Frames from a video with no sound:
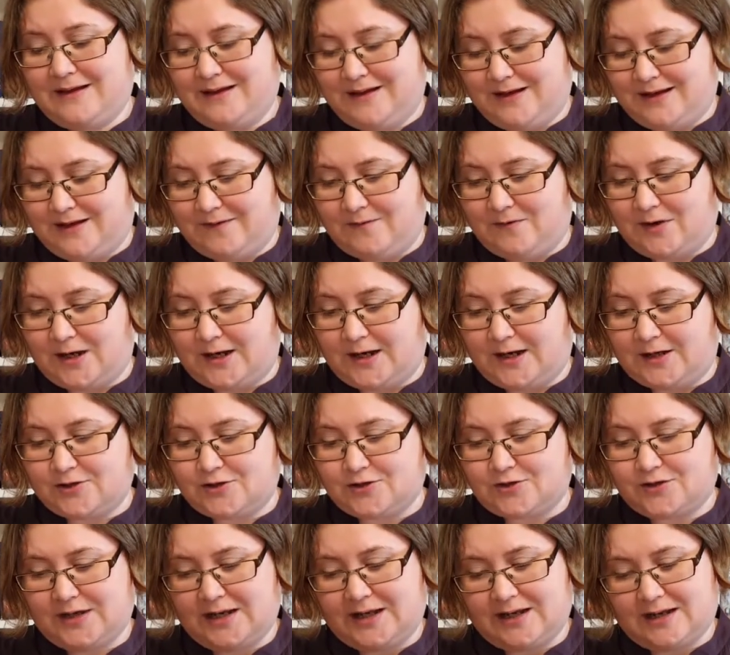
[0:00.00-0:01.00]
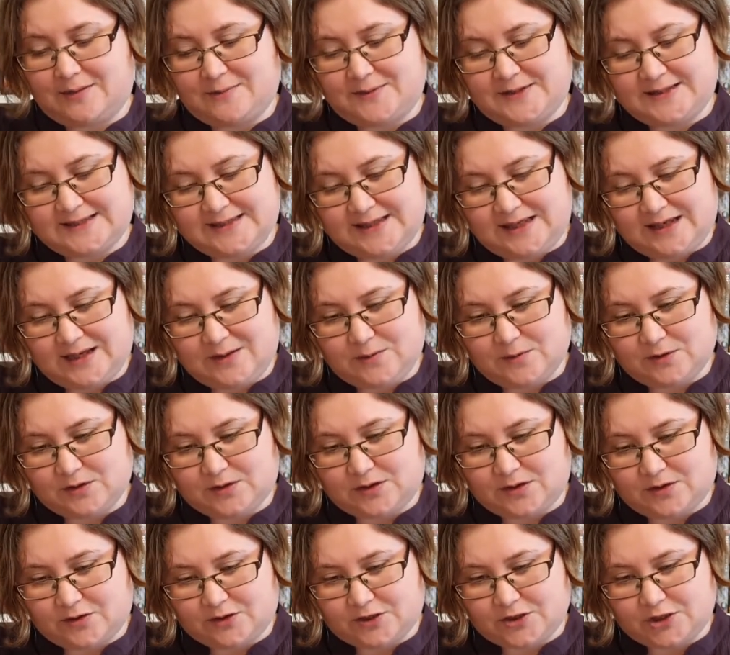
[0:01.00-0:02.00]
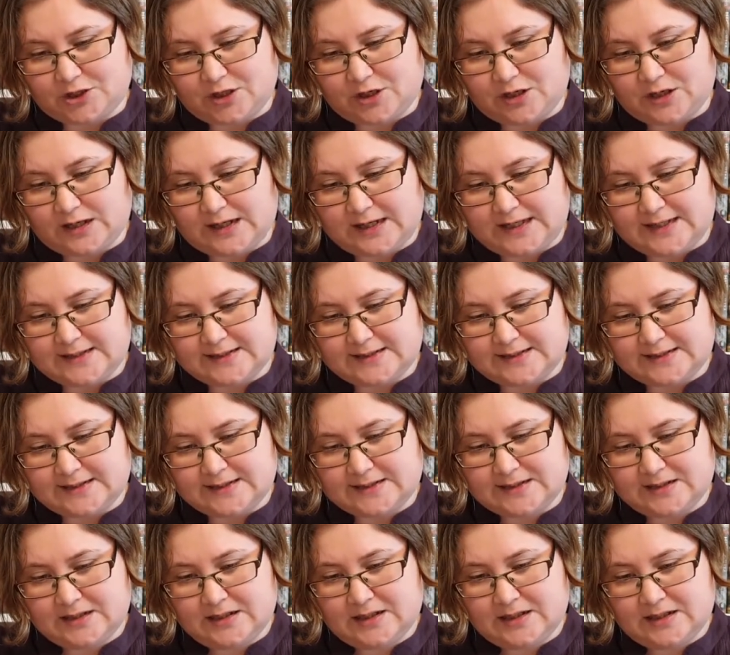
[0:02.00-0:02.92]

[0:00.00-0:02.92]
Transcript: dividing tree. Let me see what the original is.